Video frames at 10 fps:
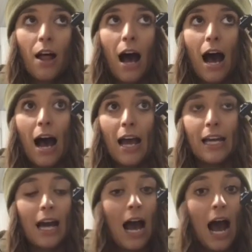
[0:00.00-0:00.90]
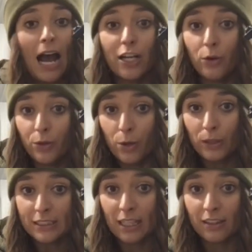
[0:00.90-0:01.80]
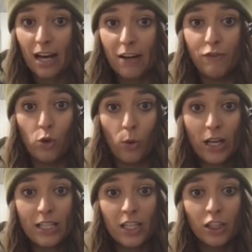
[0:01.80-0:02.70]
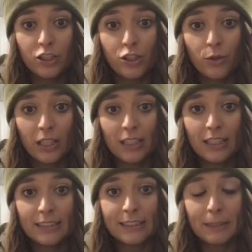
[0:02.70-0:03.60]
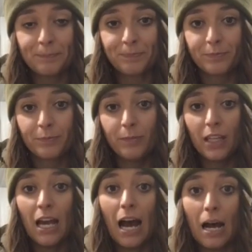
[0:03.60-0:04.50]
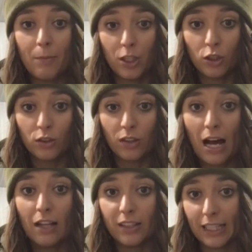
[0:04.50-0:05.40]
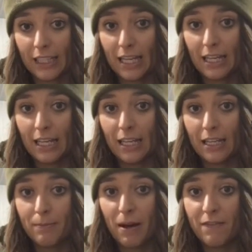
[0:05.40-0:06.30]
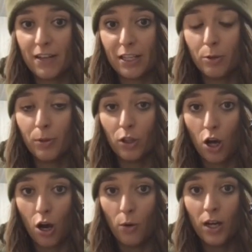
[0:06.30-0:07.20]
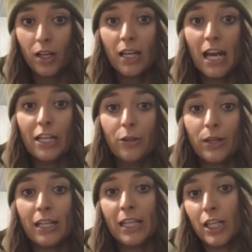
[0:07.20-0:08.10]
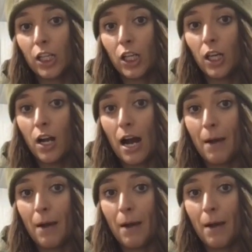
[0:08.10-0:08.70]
I don't notice a lot of noise shooting this. I'll link it in my video below, and you can hear